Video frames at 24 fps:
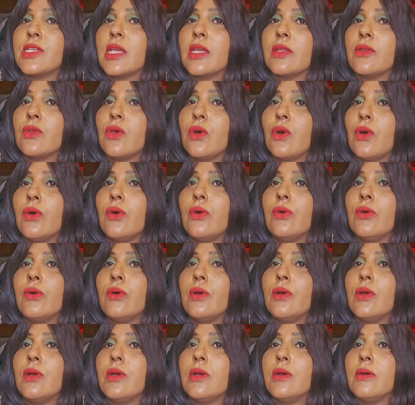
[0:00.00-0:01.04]
say no,
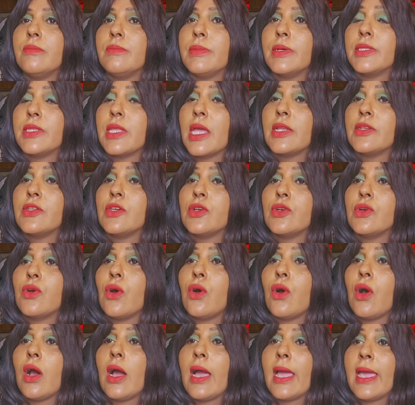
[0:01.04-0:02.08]
but then you
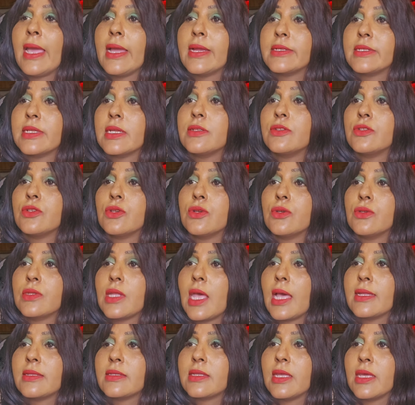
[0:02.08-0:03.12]
go ahead and do
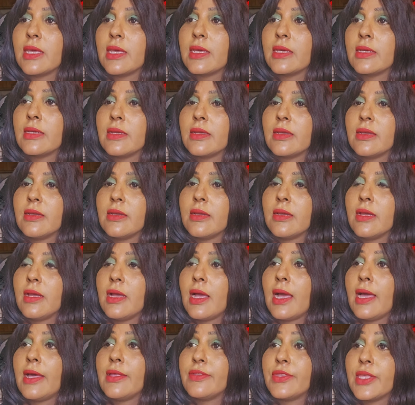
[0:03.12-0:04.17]
that thing
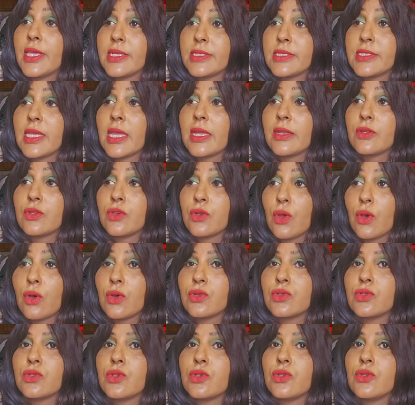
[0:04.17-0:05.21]
and they said
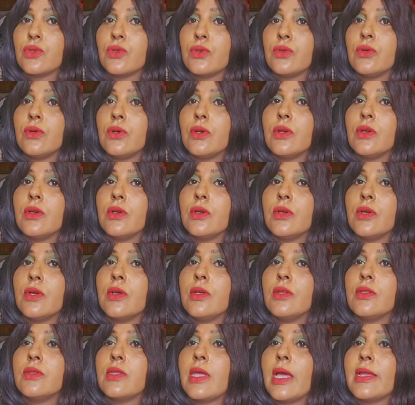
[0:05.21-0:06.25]
no to,
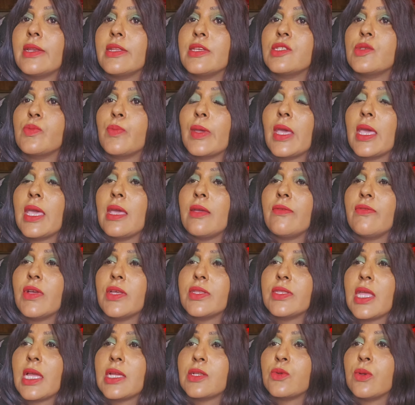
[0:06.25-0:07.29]
that is
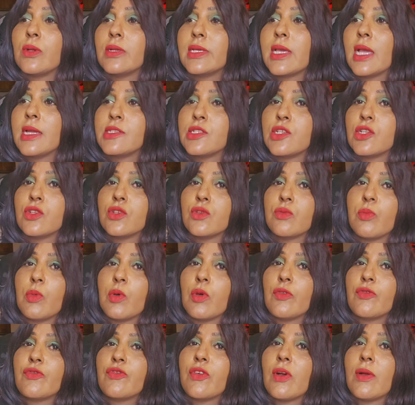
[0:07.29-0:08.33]
behavior that will get you
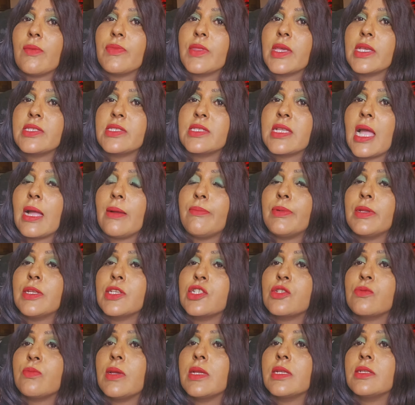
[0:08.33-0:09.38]
removed from the
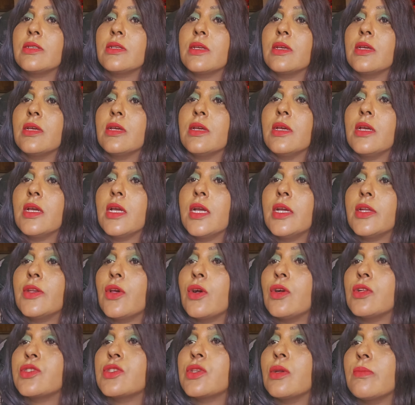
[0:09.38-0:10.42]
establishment. It
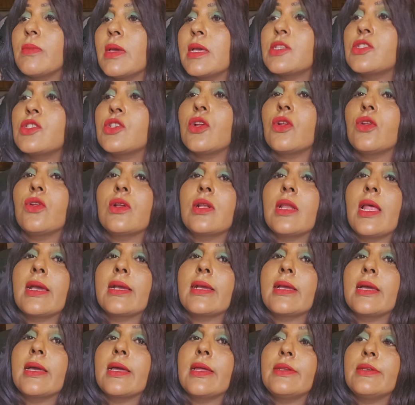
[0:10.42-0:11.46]
also makes you look
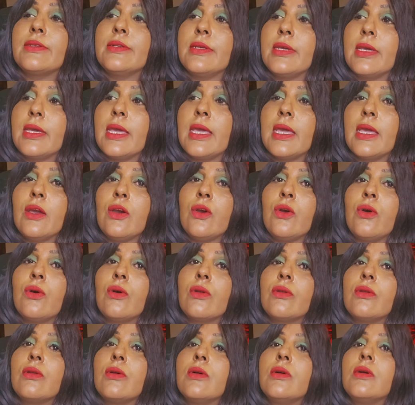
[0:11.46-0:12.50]
like an
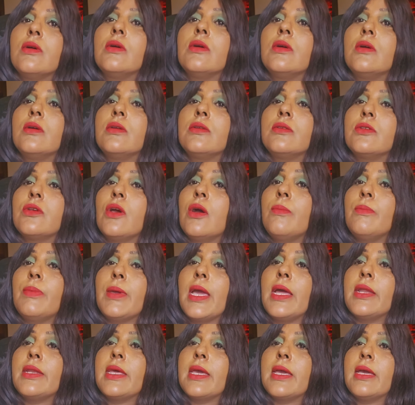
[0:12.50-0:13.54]
a-hole. Don't be
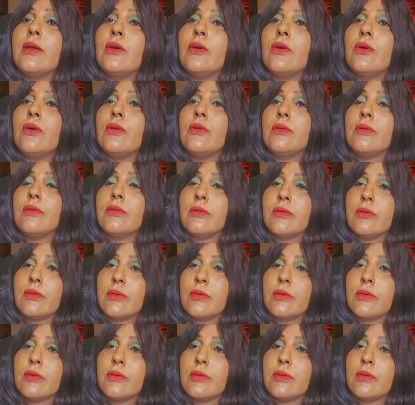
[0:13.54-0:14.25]
an a-hole.